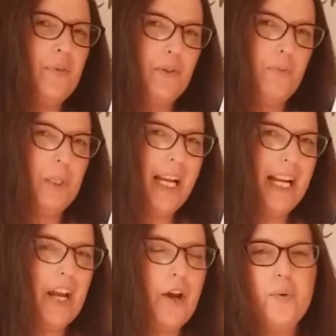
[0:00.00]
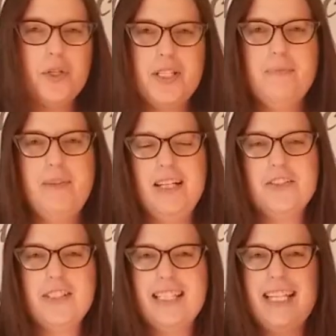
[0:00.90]
with Play-Doh or something
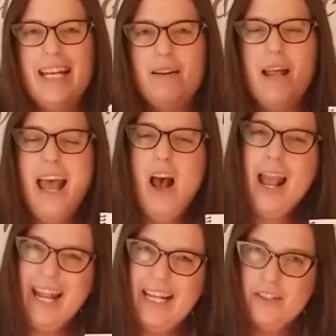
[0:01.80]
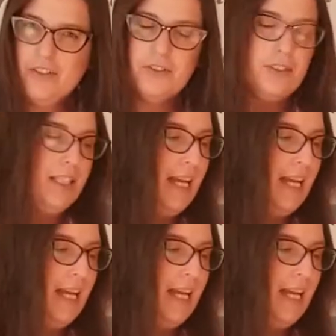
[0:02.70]
else that they can handle,